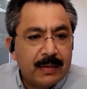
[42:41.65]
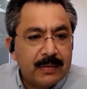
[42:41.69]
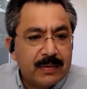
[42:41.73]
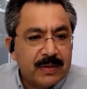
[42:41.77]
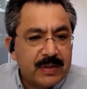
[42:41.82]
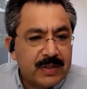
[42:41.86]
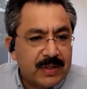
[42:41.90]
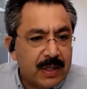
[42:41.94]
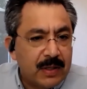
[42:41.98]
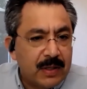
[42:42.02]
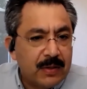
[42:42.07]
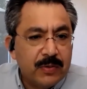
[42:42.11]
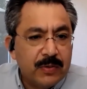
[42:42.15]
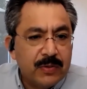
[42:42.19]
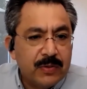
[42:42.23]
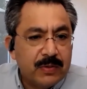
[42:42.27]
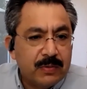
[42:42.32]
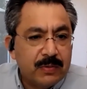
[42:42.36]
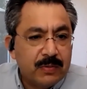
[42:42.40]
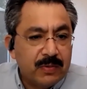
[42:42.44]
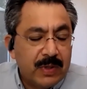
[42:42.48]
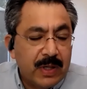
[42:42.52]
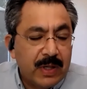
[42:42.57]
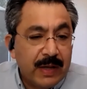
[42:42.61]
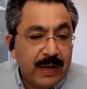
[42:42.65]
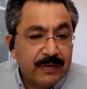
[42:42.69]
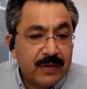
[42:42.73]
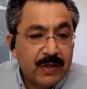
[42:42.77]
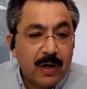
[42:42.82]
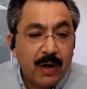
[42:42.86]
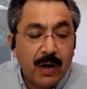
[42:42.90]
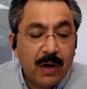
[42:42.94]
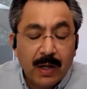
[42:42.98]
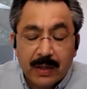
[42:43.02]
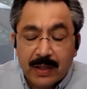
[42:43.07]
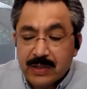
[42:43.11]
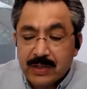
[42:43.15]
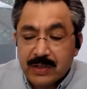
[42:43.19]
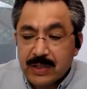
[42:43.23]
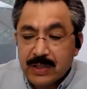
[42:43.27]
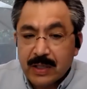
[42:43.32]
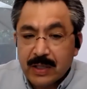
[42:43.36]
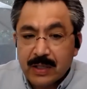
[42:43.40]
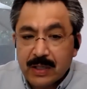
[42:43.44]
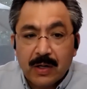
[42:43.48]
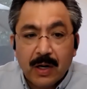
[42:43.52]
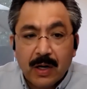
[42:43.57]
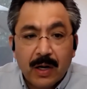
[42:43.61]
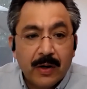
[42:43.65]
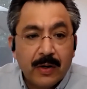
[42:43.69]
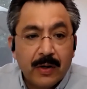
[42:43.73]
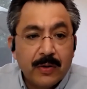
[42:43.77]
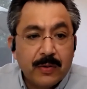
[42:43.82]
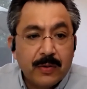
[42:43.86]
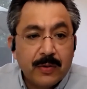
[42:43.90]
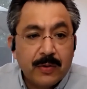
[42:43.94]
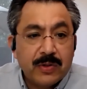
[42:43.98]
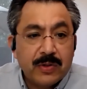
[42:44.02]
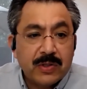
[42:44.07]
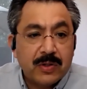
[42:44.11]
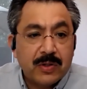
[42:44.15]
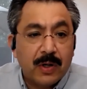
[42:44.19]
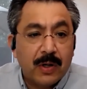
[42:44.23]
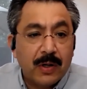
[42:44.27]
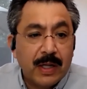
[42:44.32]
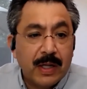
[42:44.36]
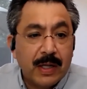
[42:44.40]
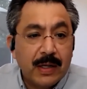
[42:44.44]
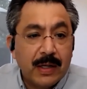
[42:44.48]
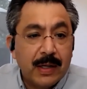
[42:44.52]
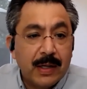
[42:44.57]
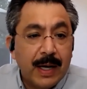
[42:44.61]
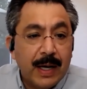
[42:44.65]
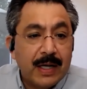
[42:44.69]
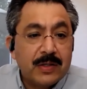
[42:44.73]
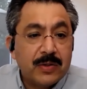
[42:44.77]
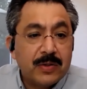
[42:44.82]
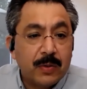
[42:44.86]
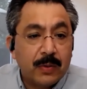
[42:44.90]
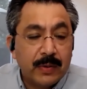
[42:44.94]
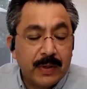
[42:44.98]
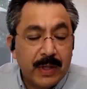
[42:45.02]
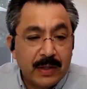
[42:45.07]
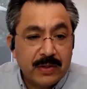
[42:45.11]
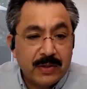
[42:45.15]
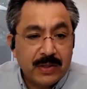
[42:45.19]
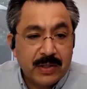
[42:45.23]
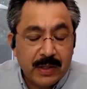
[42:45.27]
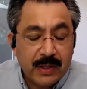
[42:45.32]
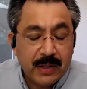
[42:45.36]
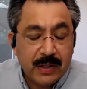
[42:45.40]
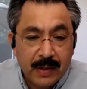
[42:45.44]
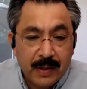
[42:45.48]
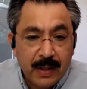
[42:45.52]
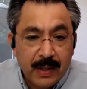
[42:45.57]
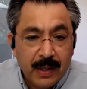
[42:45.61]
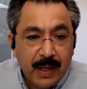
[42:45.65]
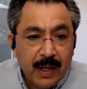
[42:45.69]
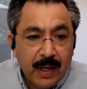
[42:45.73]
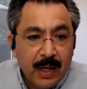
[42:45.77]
son who's left college and a daughter who's starting high school next year.